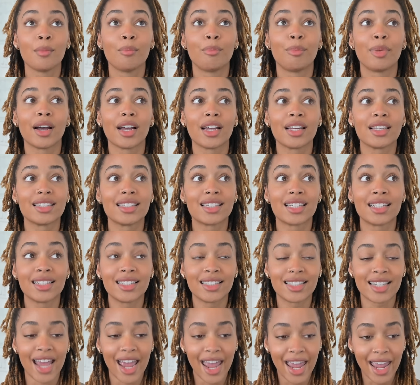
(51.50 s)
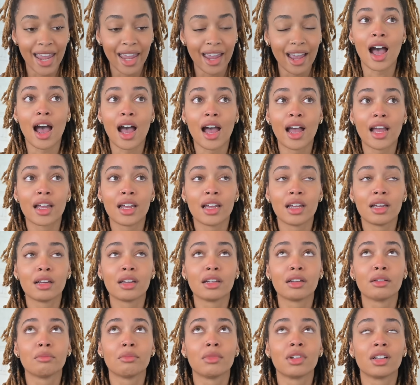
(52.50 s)
But today I
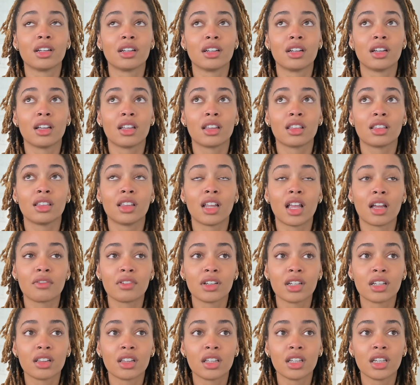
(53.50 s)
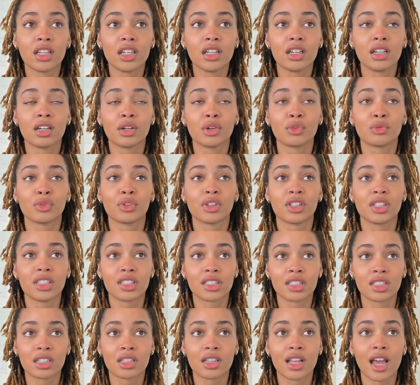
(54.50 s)
am lovingly
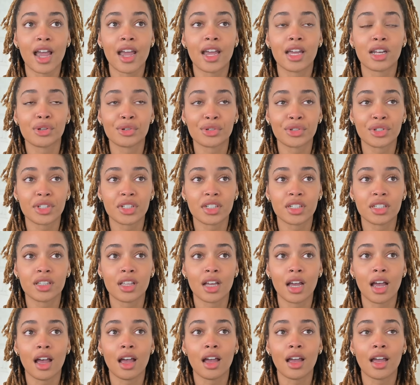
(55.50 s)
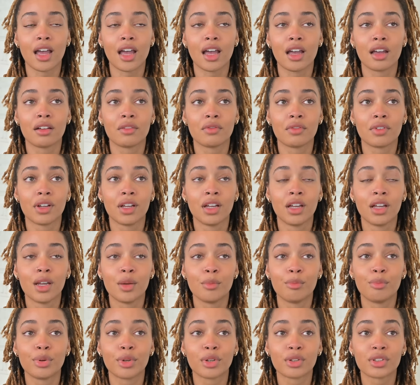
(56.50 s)
releasing the energy that I have
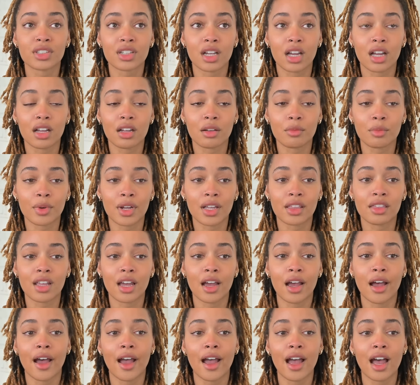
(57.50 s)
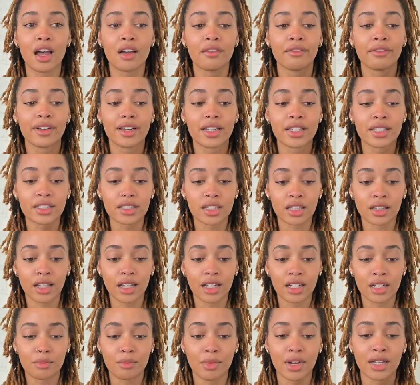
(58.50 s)
built up and that I have
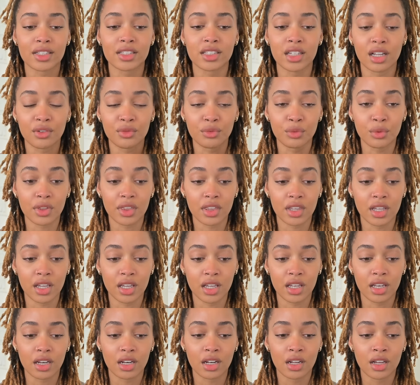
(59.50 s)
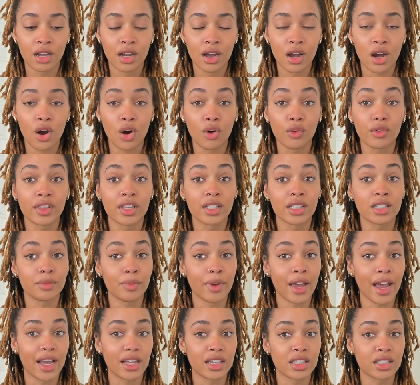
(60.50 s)
insulated myself within over these
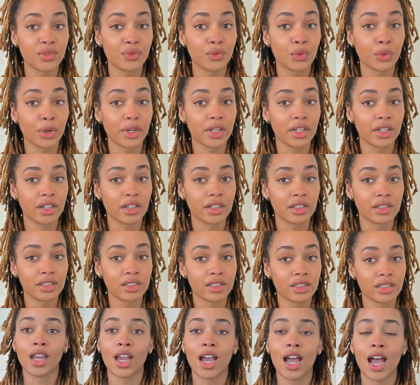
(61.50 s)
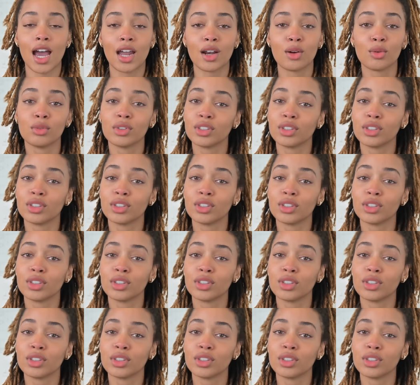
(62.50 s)
past 4 years. I don't